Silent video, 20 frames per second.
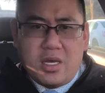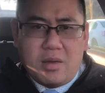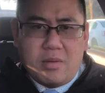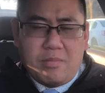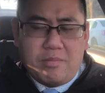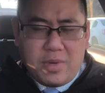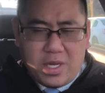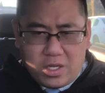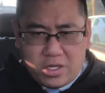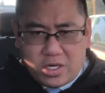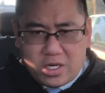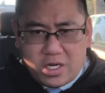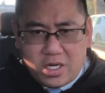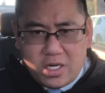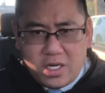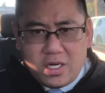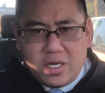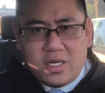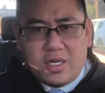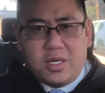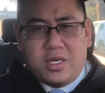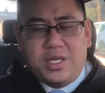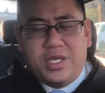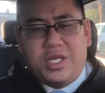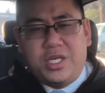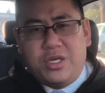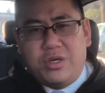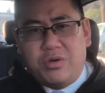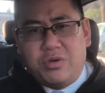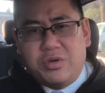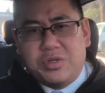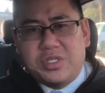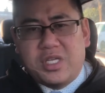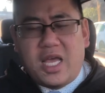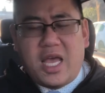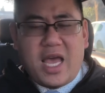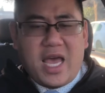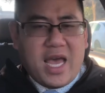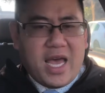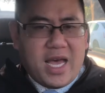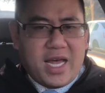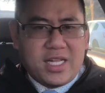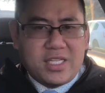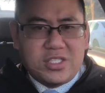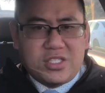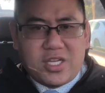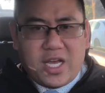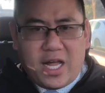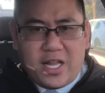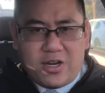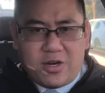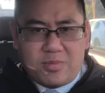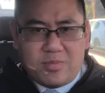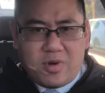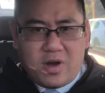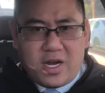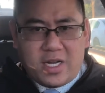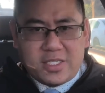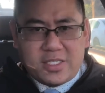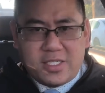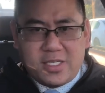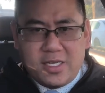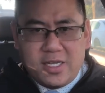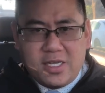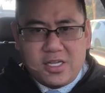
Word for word: Miller, Hughes, and Tyler Mott.